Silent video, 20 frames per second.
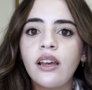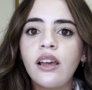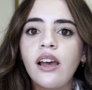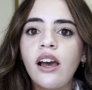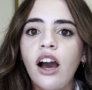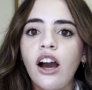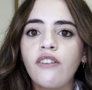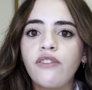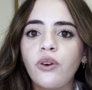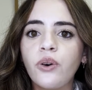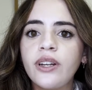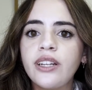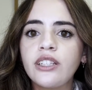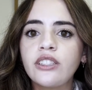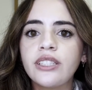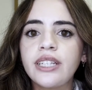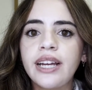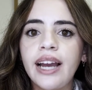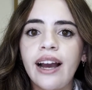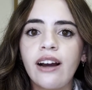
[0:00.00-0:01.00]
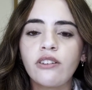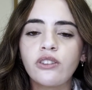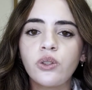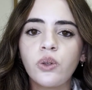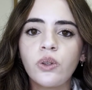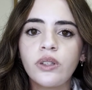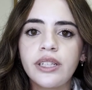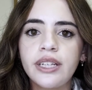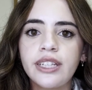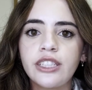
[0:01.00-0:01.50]
Avoid using
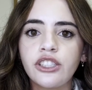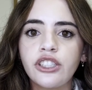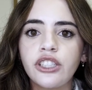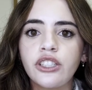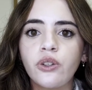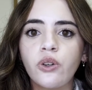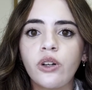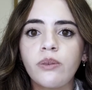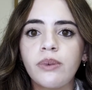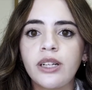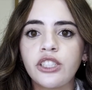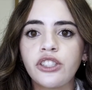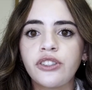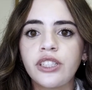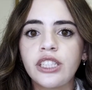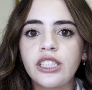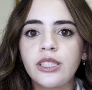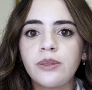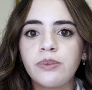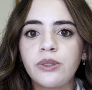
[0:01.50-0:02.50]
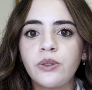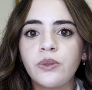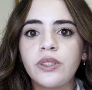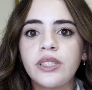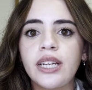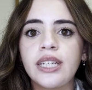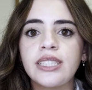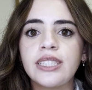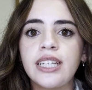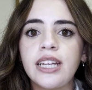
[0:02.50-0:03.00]
household kitchen or measuring spoons
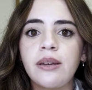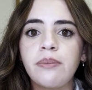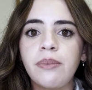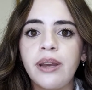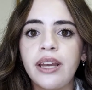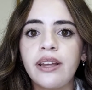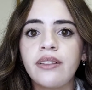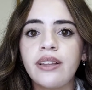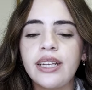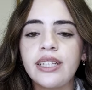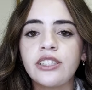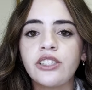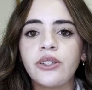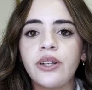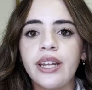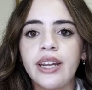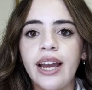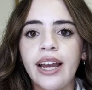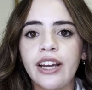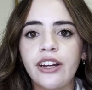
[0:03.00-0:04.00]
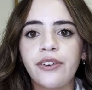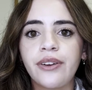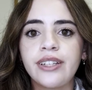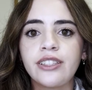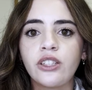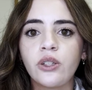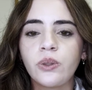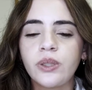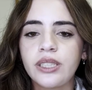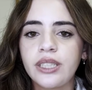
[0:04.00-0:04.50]
as they may lead to inaccurate
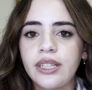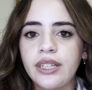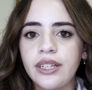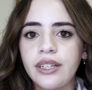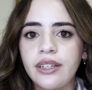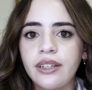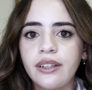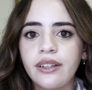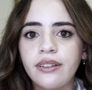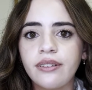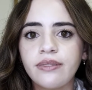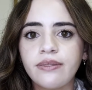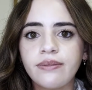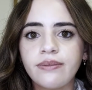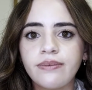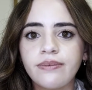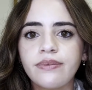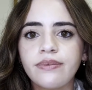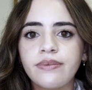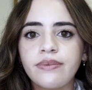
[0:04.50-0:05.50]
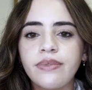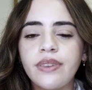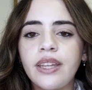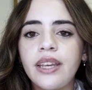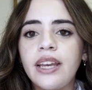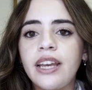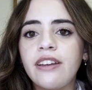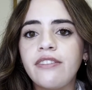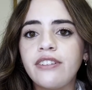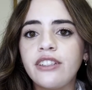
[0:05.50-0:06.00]
dosing.
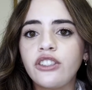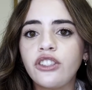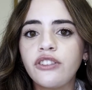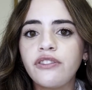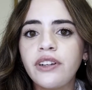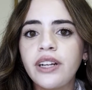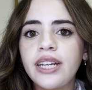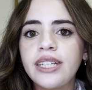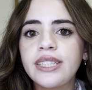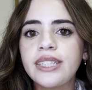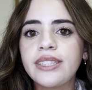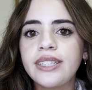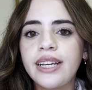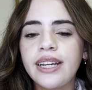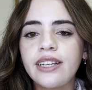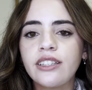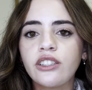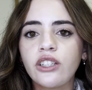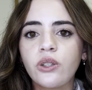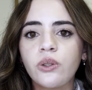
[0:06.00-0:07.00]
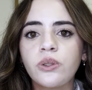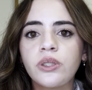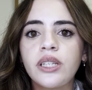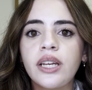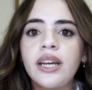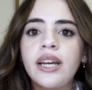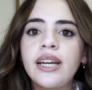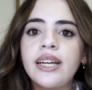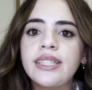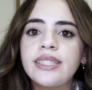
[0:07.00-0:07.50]
If you do forget to take a dose,
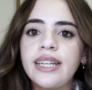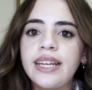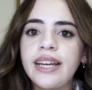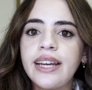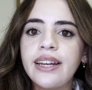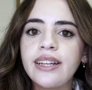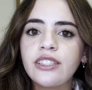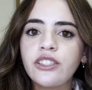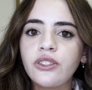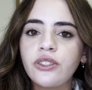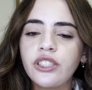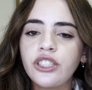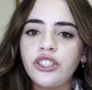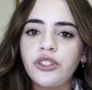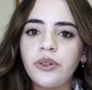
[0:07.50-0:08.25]
take it as soon as you